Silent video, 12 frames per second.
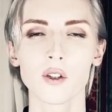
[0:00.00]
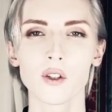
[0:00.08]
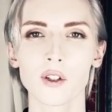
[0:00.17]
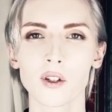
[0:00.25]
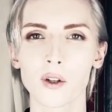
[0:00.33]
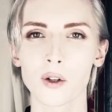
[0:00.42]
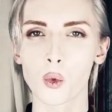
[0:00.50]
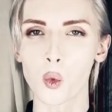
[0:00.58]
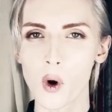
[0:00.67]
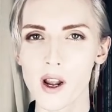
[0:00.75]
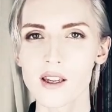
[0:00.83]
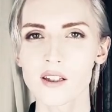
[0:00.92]
you're
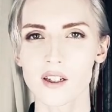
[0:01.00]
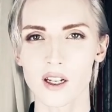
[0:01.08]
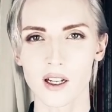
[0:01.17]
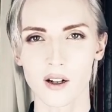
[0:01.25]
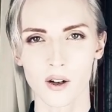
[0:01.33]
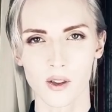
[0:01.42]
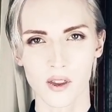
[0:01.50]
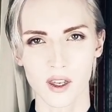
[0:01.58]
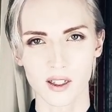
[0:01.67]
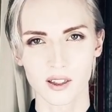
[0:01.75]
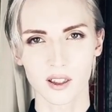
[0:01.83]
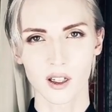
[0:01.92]
wasting on
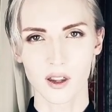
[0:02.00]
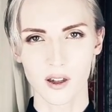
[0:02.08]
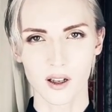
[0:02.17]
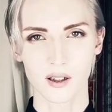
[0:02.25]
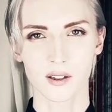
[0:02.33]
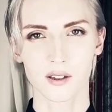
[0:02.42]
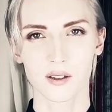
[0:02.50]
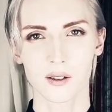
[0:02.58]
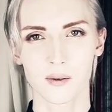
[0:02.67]
these things.